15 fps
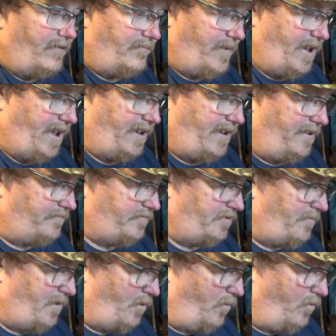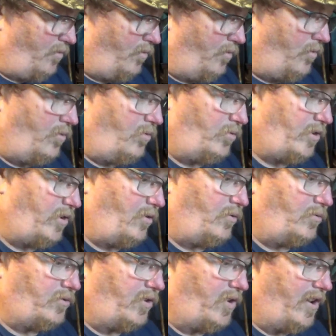man, them some
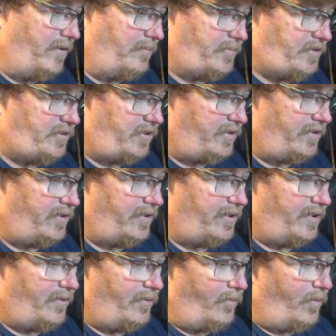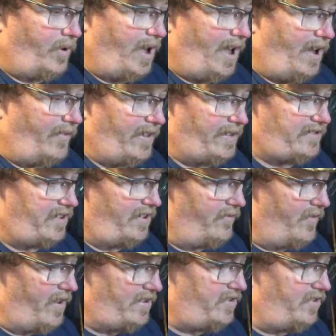old grips. Wow, that's the
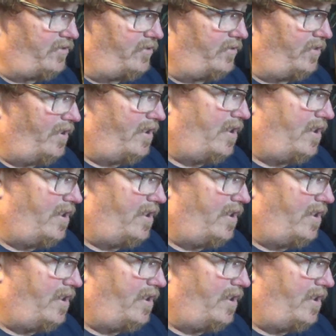original